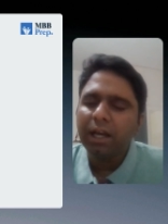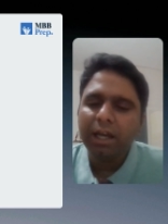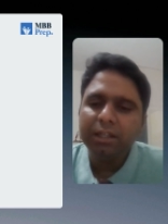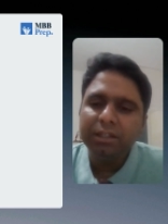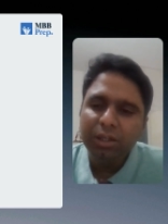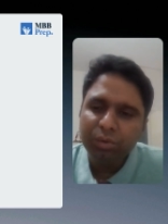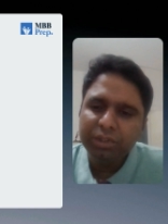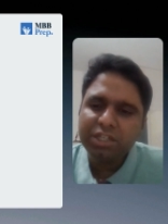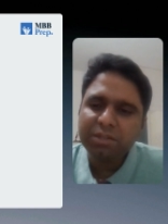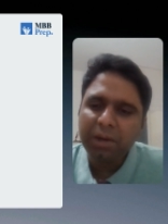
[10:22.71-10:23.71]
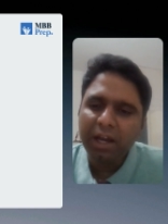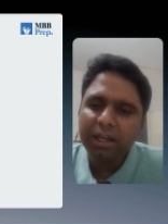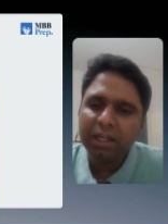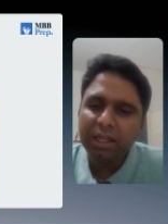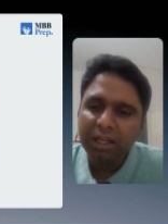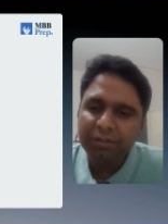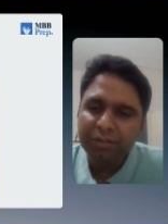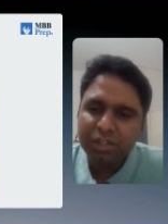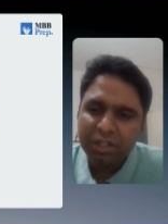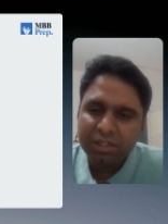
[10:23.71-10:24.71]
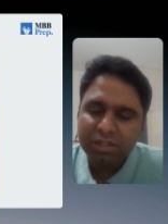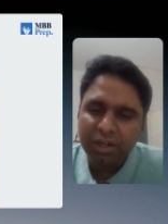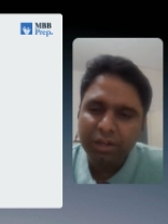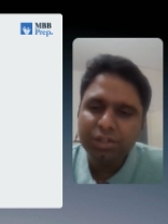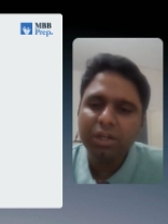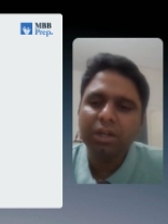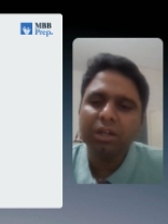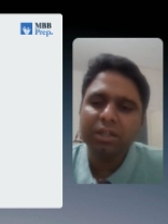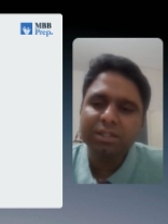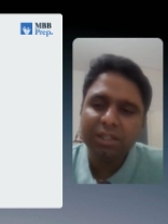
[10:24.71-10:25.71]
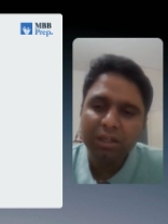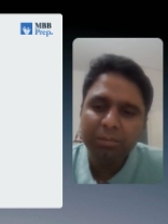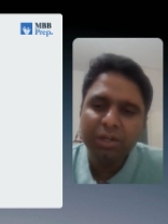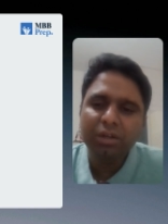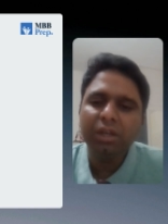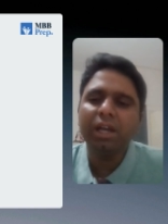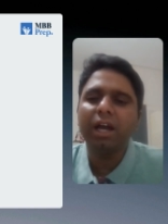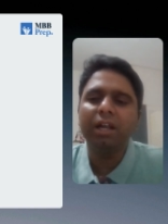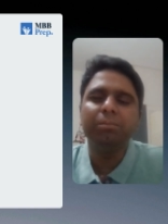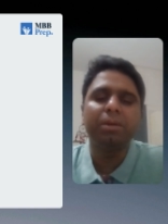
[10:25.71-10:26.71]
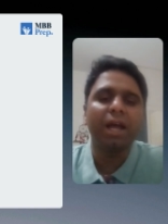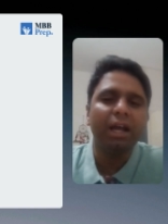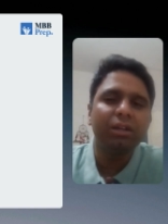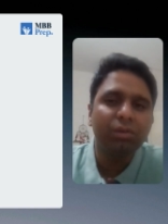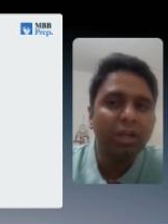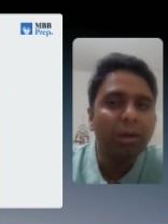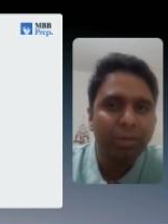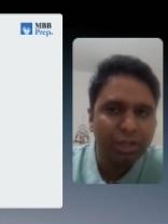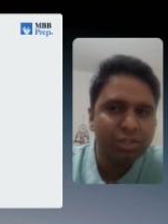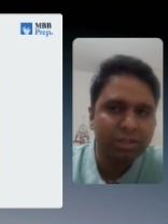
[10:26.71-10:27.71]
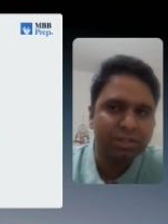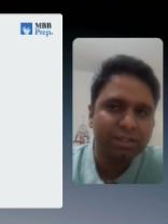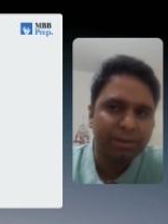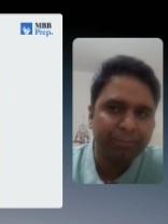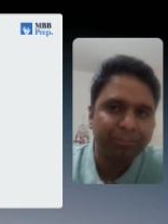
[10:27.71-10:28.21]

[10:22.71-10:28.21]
And they do this by leveraging strategic celebrity and brand collaborations,